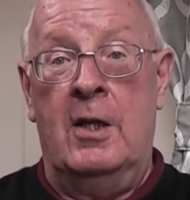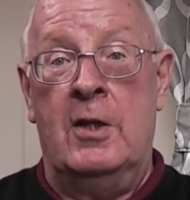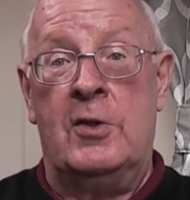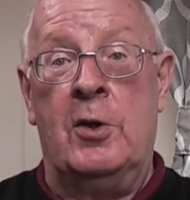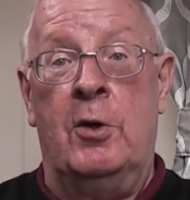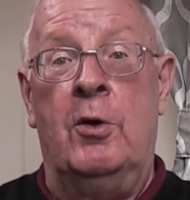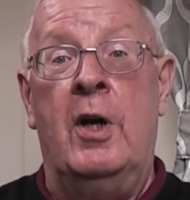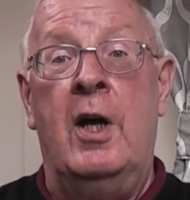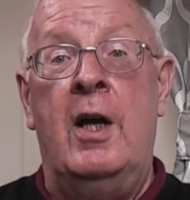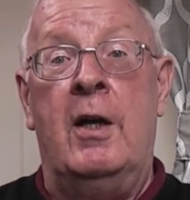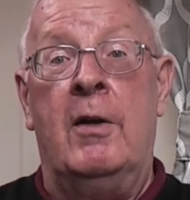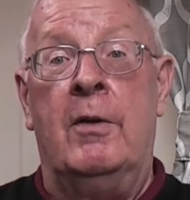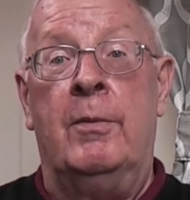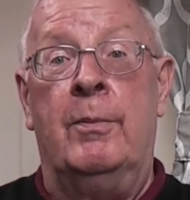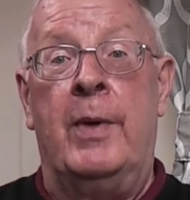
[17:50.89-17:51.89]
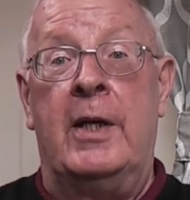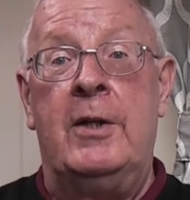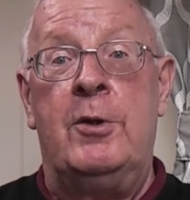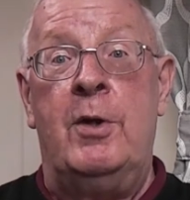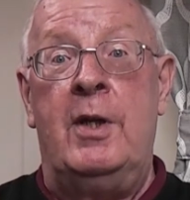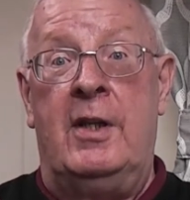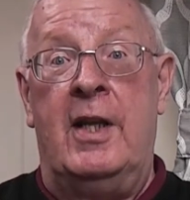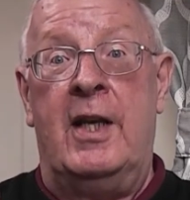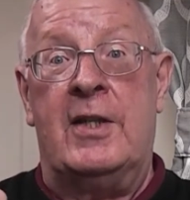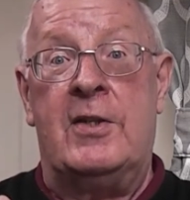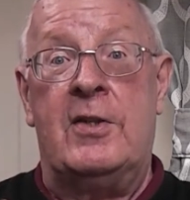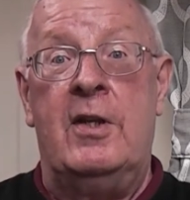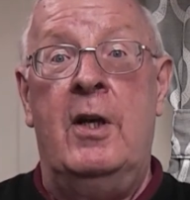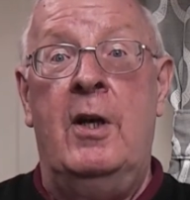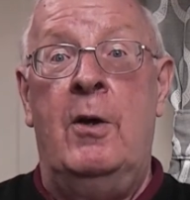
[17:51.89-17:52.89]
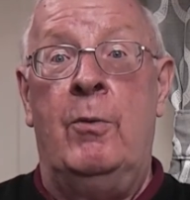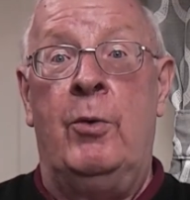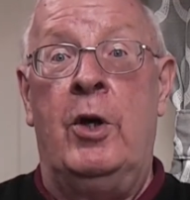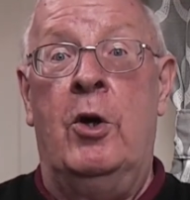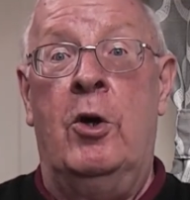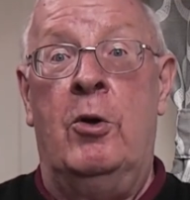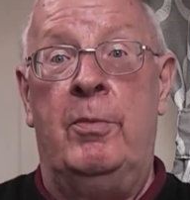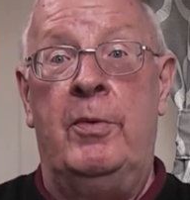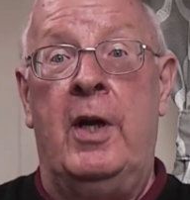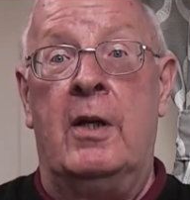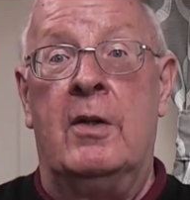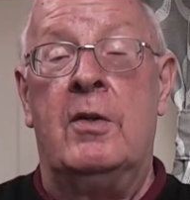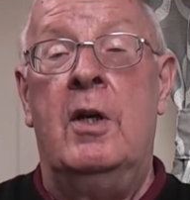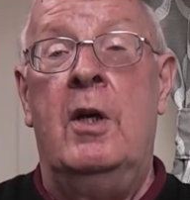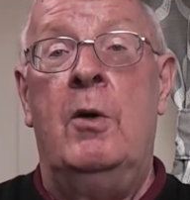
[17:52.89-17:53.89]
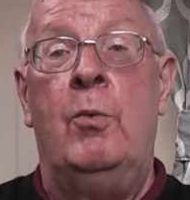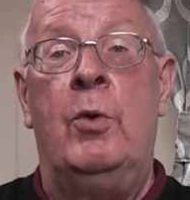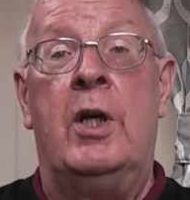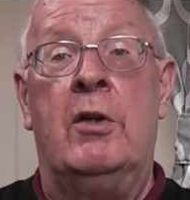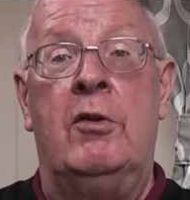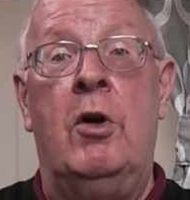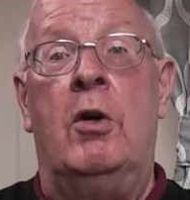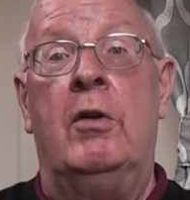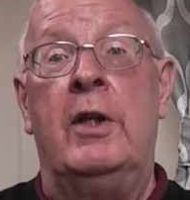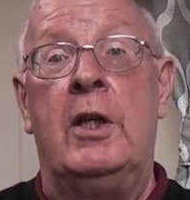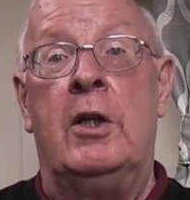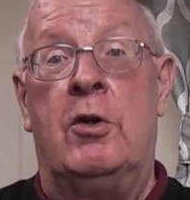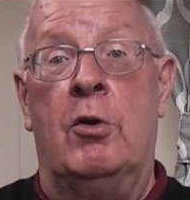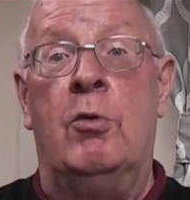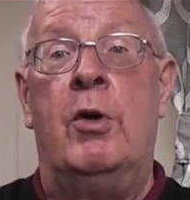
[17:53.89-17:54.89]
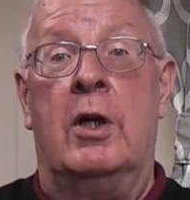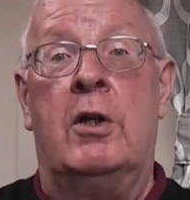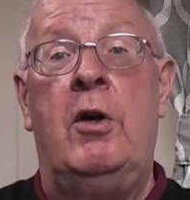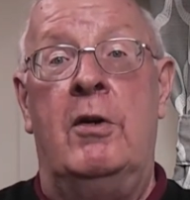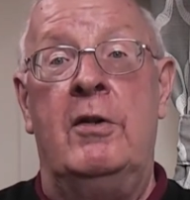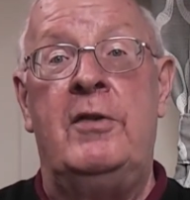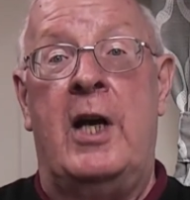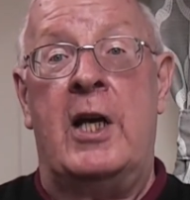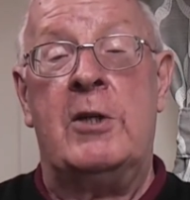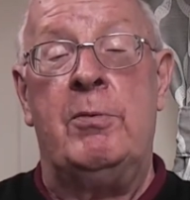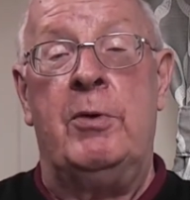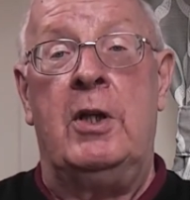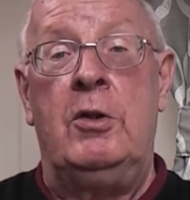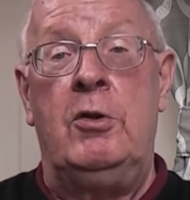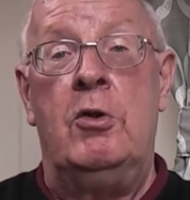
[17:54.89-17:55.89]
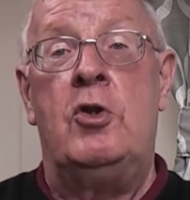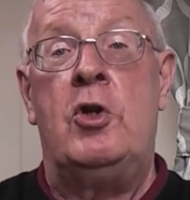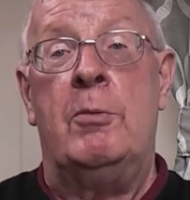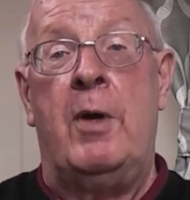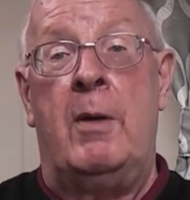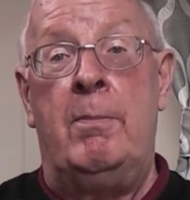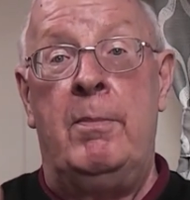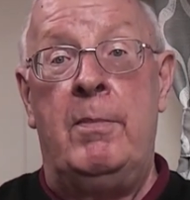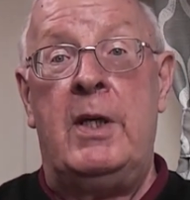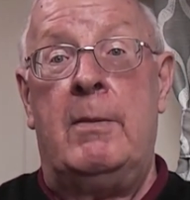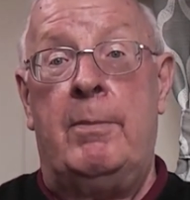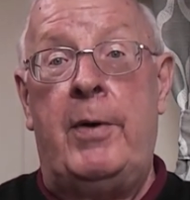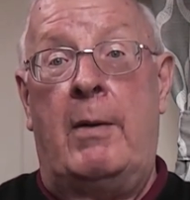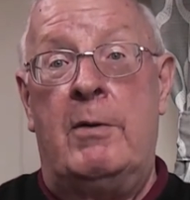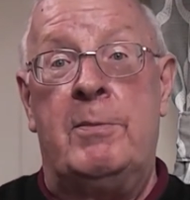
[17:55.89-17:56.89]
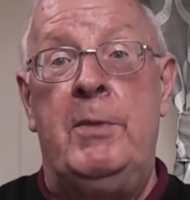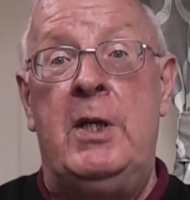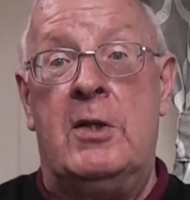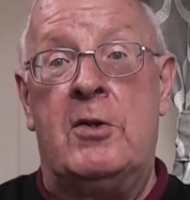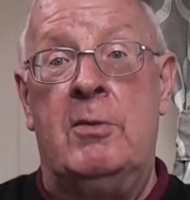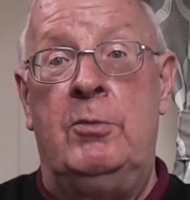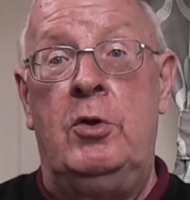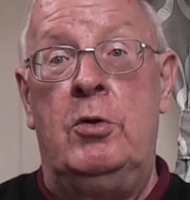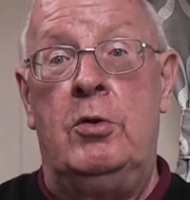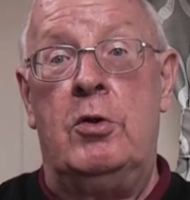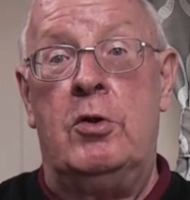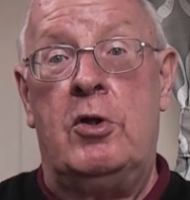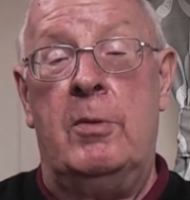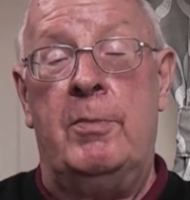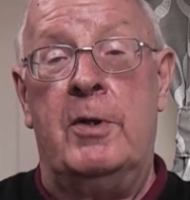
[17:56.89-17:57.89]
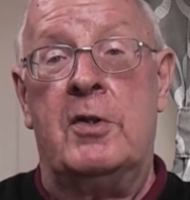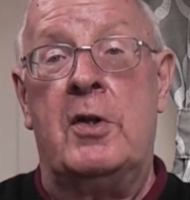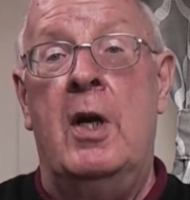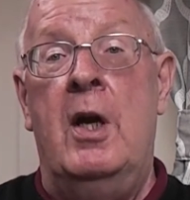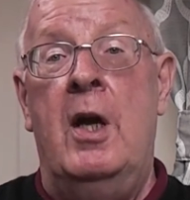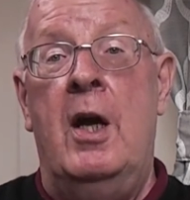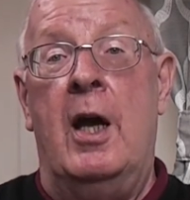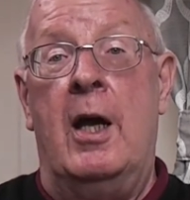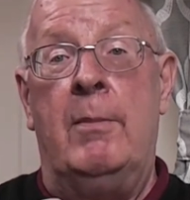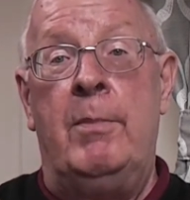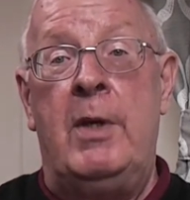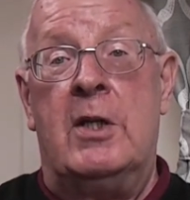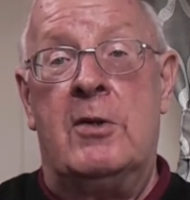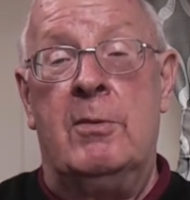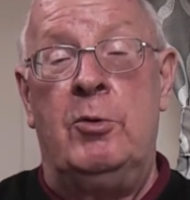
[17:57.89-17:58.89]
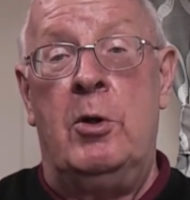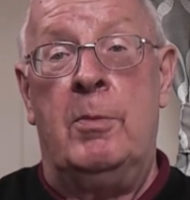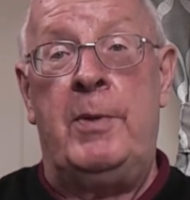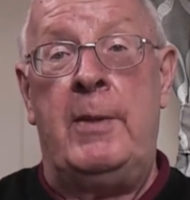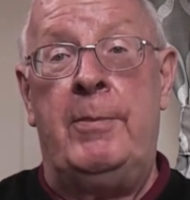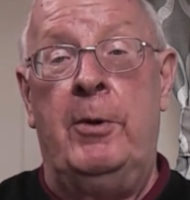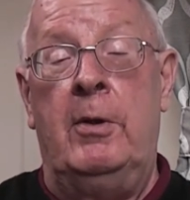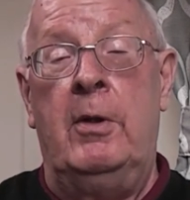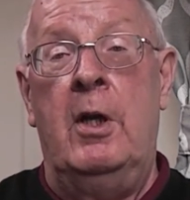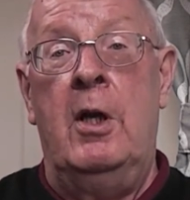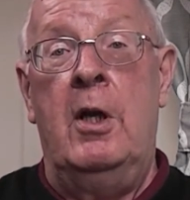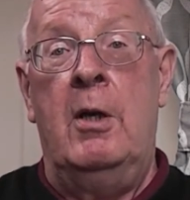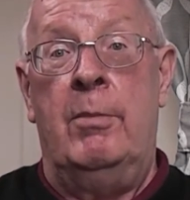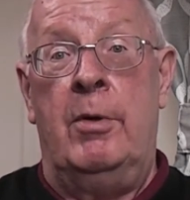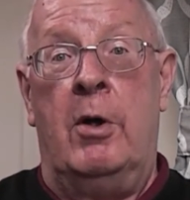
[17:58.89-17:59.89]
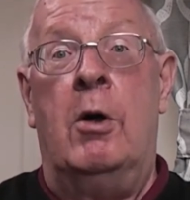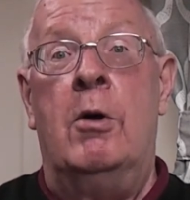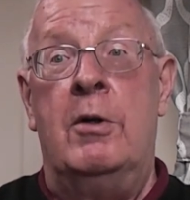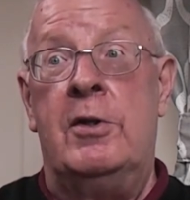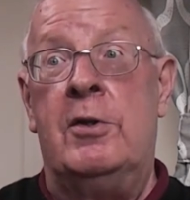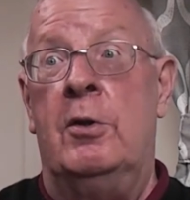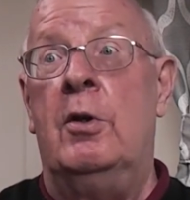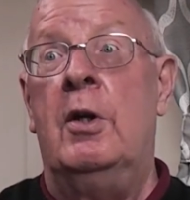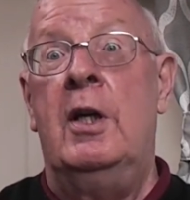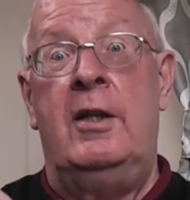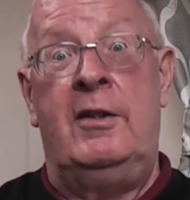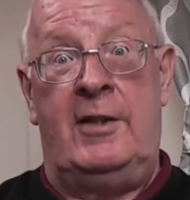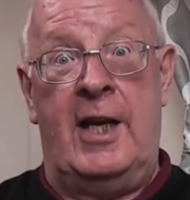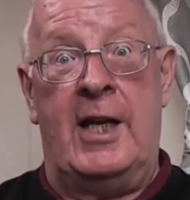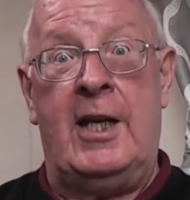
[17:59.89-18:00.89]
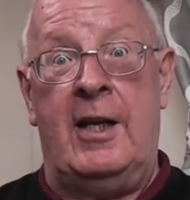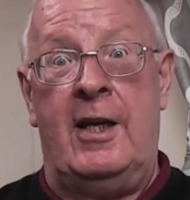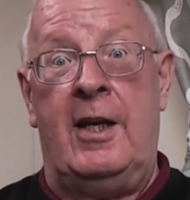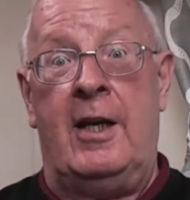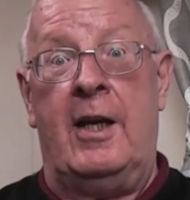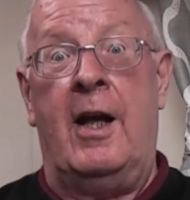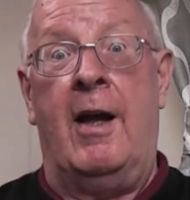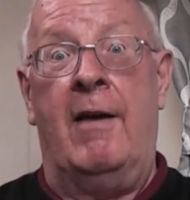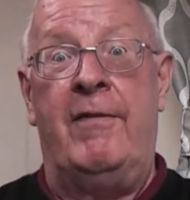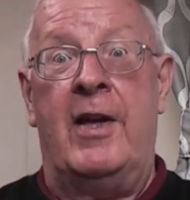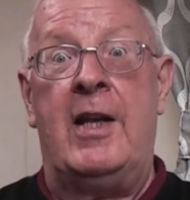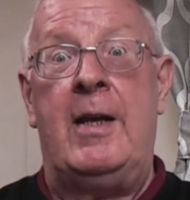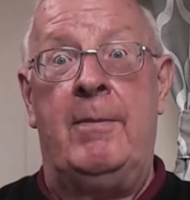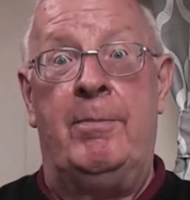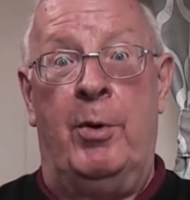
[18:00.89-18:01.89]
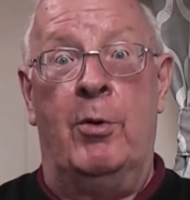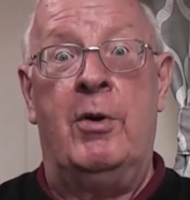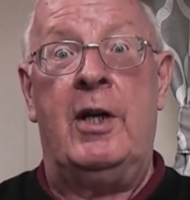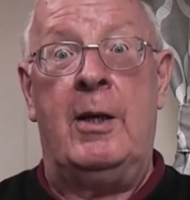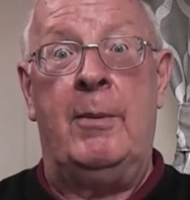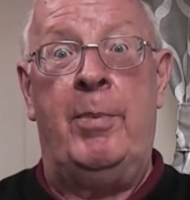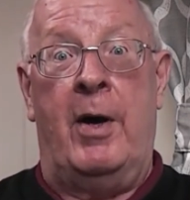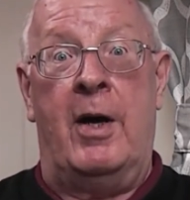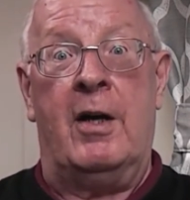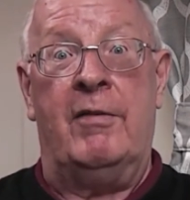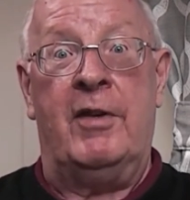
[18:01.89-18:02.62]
So by doing this, we hope that we can not only grow our contacts within YouTube and perhaps meet some new YouTubers and meet some new people, but also decorate a very boring part of